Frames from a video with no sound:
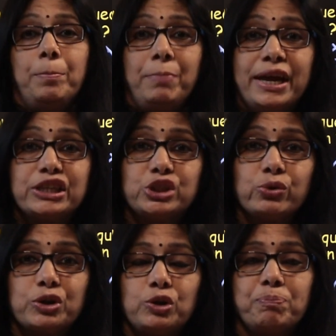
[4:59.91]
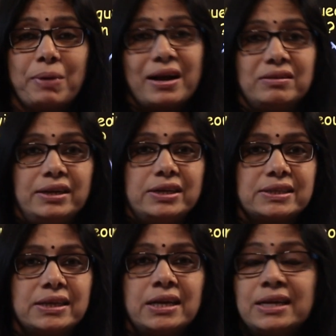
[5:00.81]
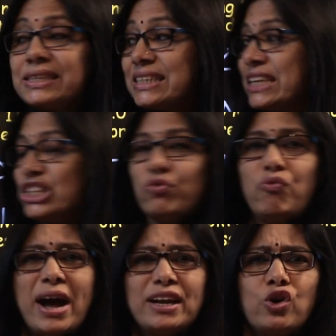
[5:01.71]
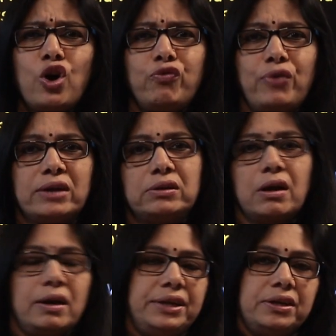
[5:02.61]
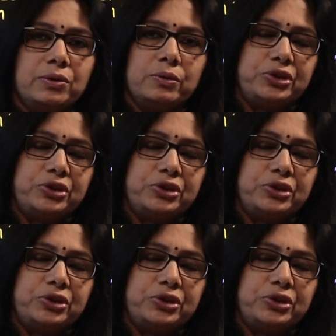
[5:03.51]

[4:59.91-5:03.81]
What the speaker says: make sure to practice such Van Hoff factor related